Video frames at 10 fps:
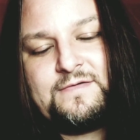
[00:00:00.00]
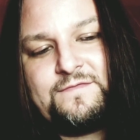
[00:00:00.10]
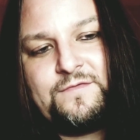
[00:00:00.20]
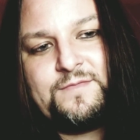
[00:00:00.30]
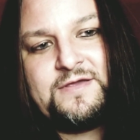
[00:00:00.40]

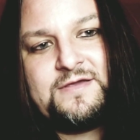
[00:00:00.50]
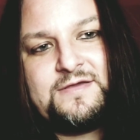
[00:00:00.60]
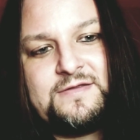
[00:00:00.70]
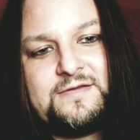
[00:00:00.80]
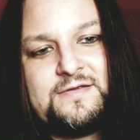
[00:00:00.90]
for
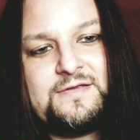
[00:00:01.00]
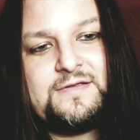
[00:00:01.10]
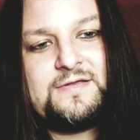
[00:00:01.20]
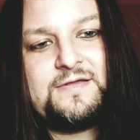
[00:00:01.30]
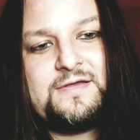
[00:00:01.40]
me,
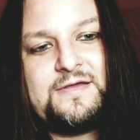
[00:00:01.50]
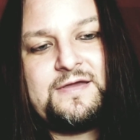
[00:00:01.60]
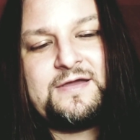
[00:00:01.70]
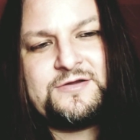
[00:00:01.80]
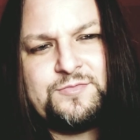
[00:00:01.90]

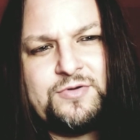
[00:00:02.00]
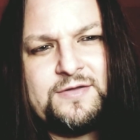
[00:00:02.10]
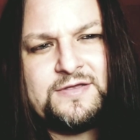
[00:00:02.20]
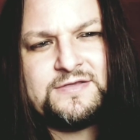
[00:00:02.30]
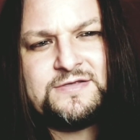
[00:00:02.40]
I should
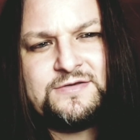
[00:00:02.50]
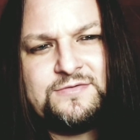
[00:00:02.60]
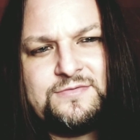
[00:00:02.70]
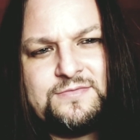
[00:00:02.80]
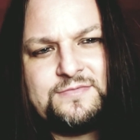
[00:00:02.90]
probably continue